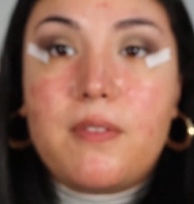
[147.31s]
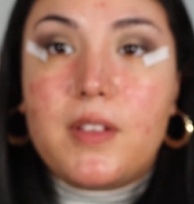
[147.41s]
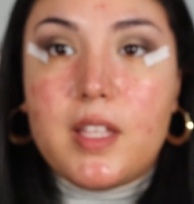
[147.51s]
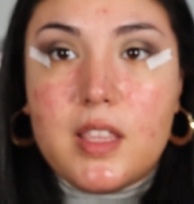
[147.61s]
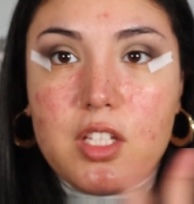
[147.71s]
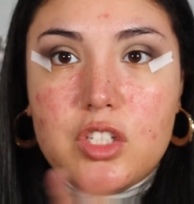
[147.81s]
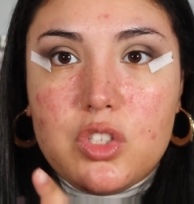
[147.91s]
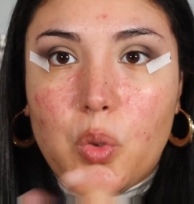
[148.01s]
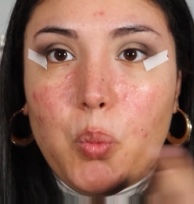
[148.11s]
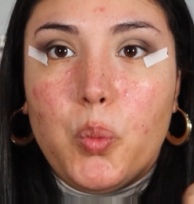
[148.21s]
I feel like that
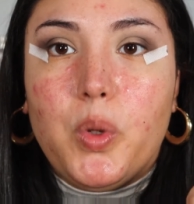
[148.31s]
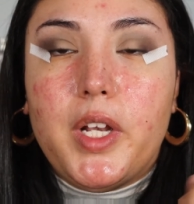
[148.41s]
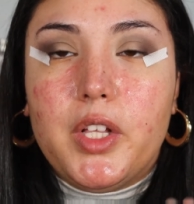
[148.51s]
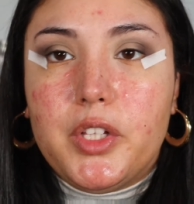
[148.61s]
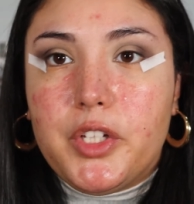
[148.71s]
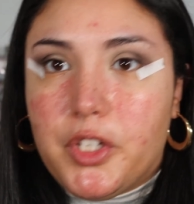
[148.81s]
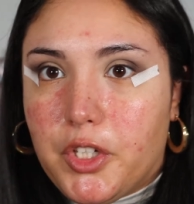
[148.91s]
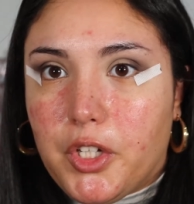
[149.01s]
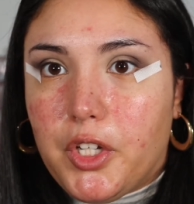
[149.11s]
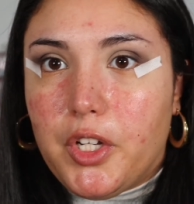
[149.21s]
just wouldn't look
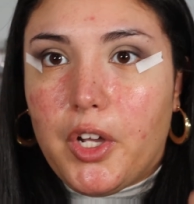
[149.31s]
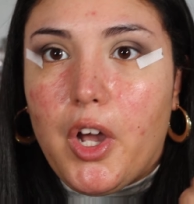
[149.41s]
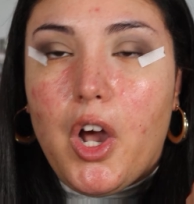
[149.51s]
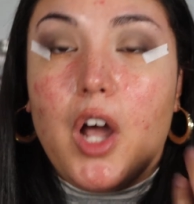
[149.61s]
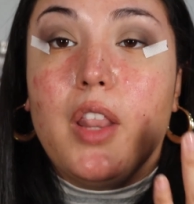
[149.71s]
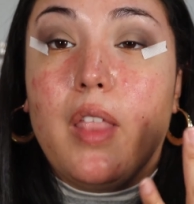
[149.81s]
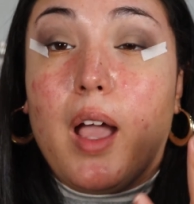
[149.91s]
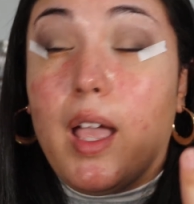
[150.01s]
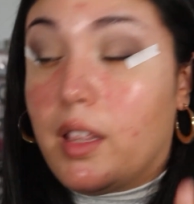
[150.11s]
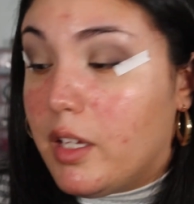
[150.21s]
good on the
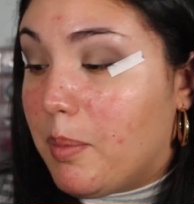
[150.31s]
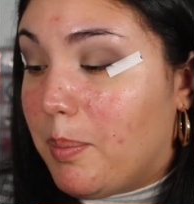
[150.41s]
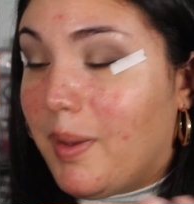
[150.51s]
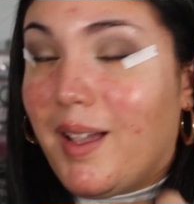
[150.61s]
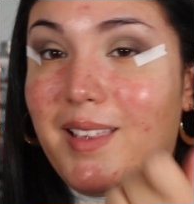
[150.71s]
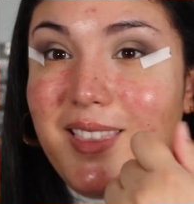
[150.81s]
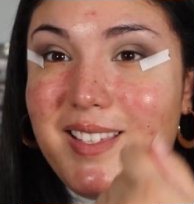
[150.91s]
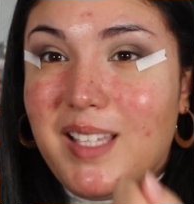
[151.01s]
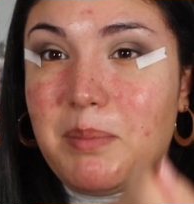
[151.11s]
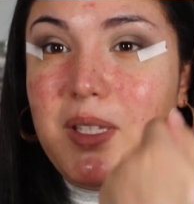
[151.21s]
eye look, but at the
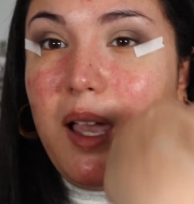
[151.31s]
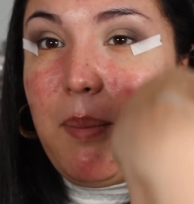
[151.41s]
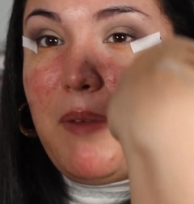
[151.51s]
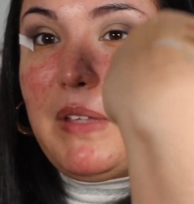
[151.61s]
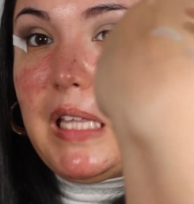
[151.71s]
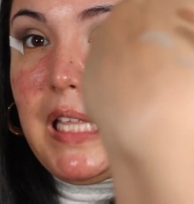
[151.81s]
same time I feel